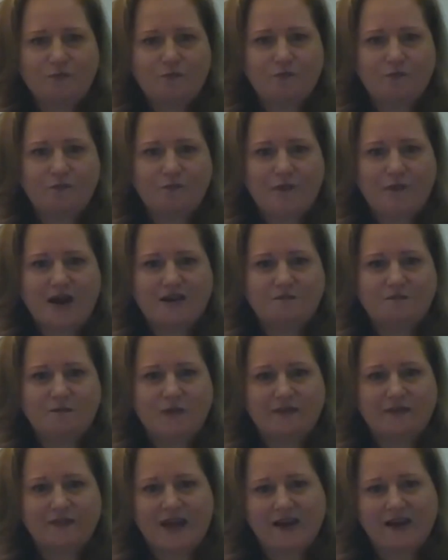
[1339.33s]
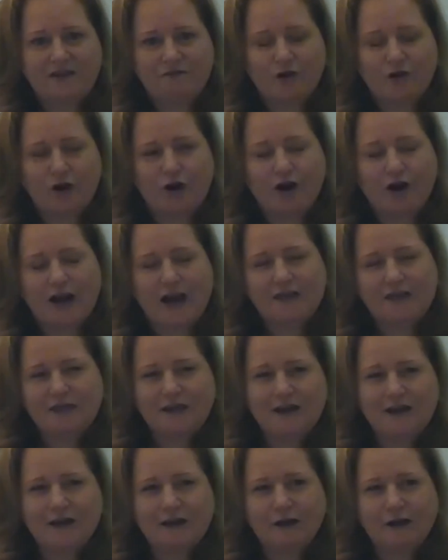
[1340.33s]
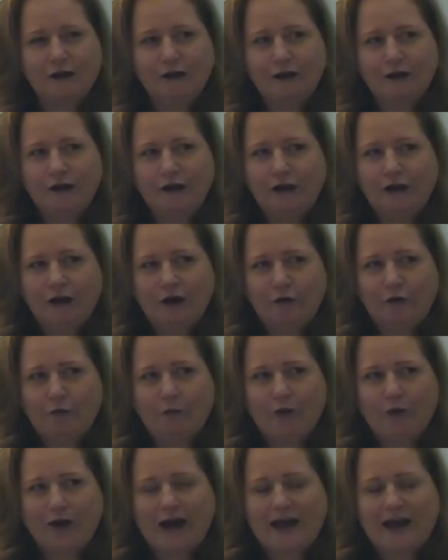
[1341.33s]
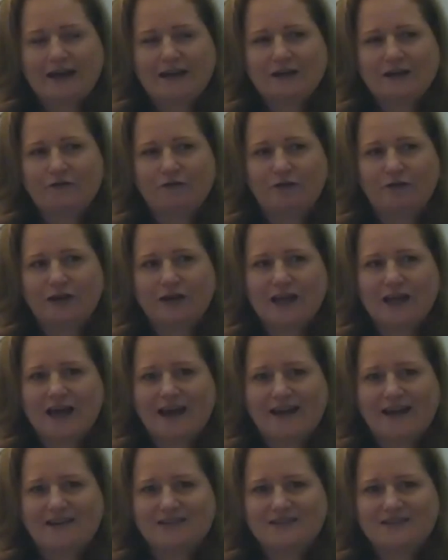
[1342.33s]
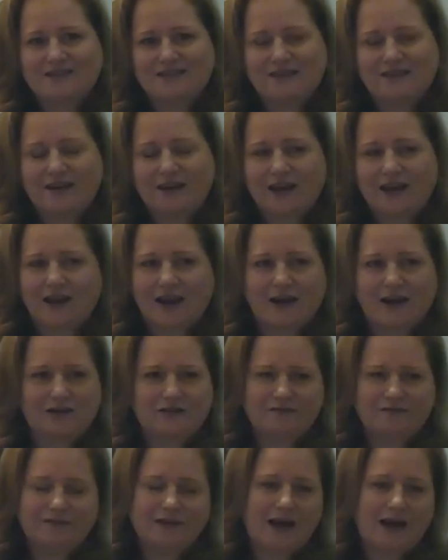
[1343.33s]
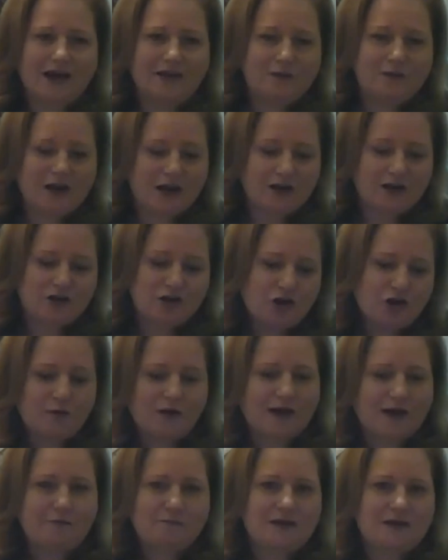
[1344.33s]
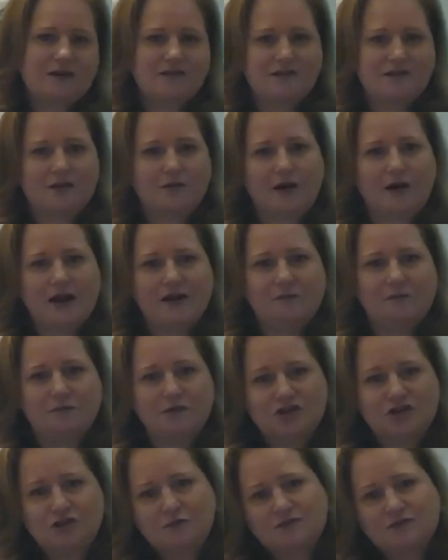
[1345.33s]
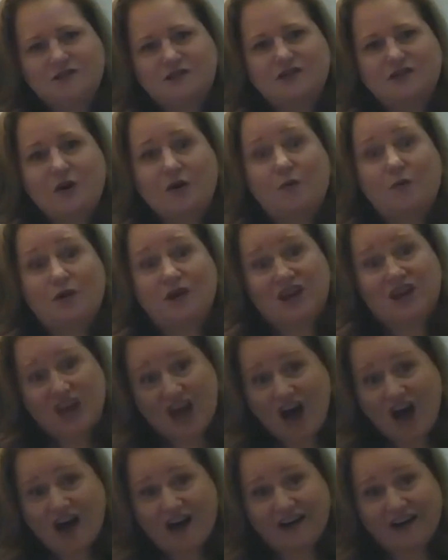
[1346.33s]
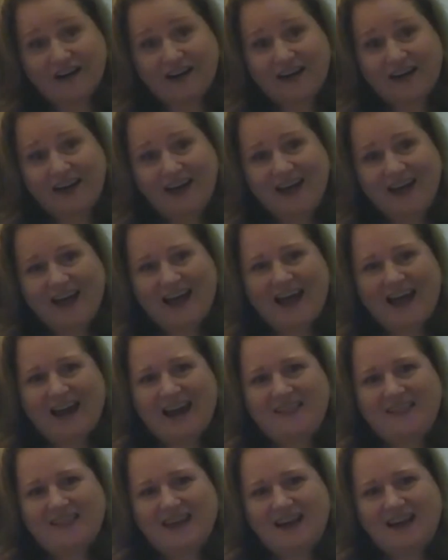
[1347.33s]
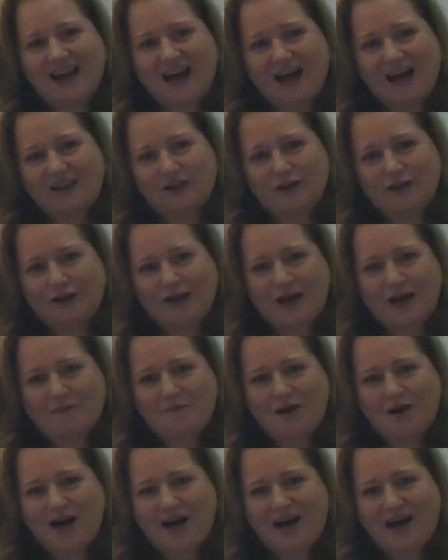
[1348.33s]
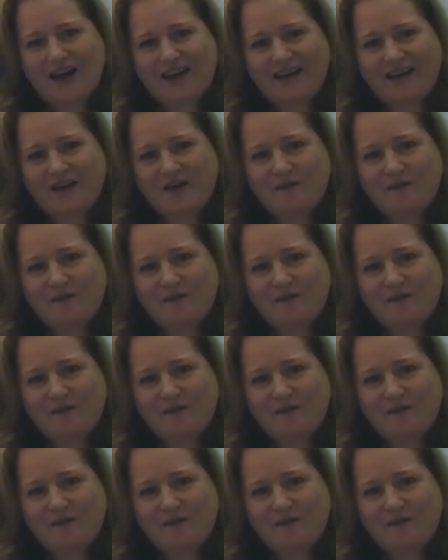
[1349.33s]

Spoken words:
might have been like for her. And I think what I didn't realize, and I mean, I knew it because I read it, but she was so young. And I think I look at my